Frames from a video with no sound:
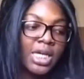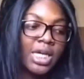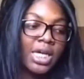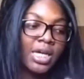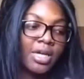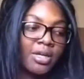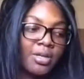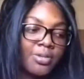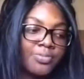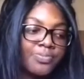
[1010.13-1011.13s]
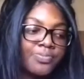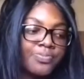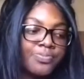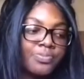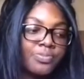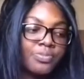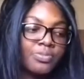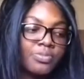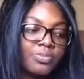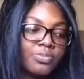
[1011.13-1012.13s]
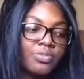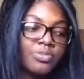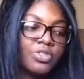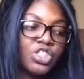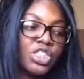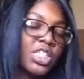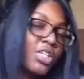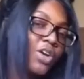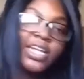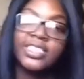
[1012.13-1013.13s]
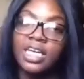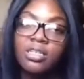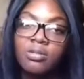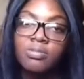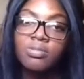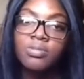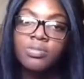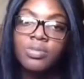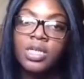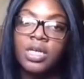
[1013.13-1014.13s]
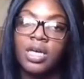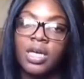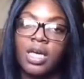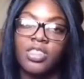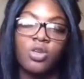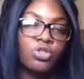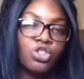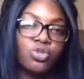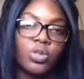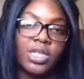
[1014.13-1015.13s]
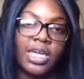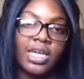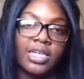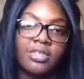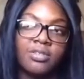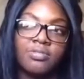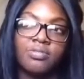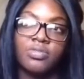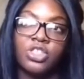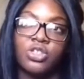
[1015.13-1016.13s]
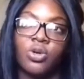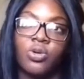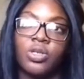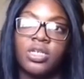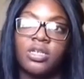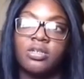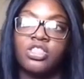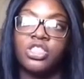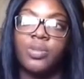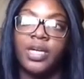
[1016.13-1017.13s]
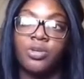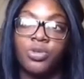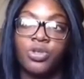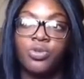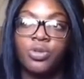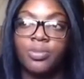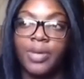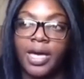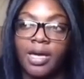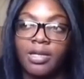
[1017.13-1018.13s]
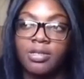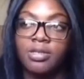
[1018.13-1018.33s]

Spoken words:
And she didn't know how to tell him. And there was just one day, you know, she made him really, really mad.